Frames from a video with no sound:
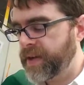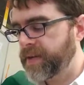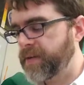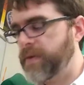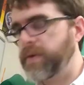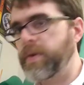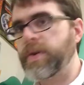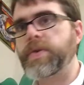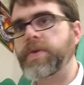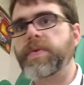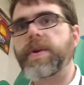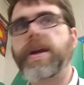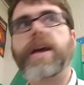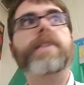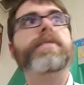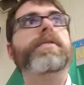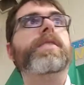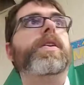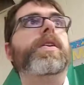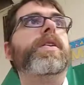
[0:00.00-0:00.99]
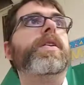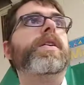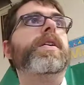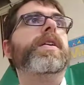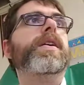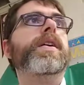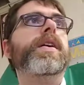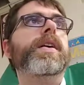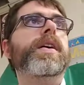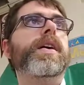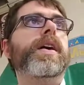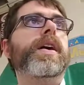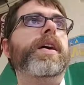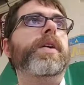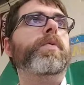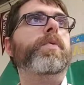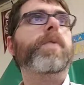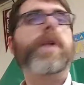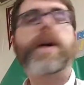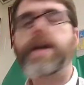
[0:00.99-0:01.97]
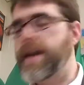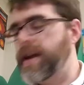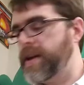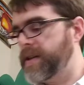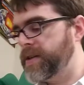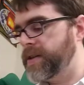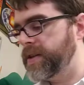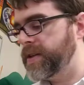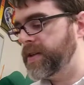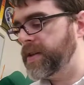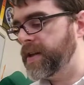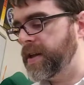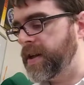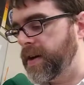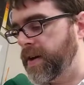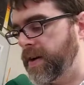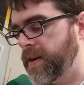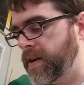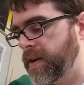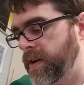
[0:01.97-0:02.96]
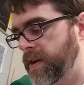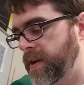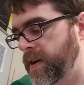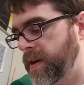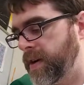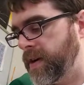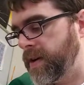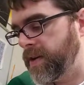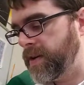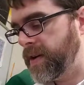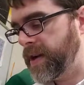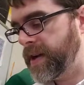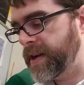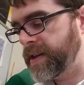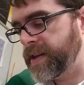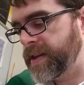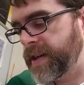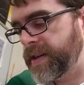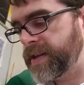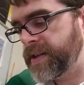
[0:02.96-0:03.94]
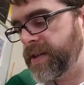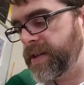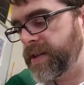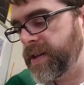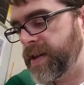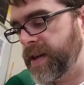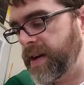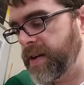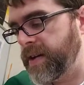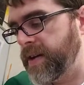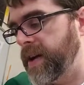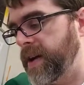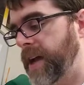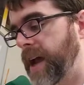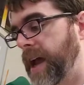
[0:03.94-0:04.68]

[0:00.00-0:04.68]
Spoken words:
of course, we have our y-axis there and our x-axis there,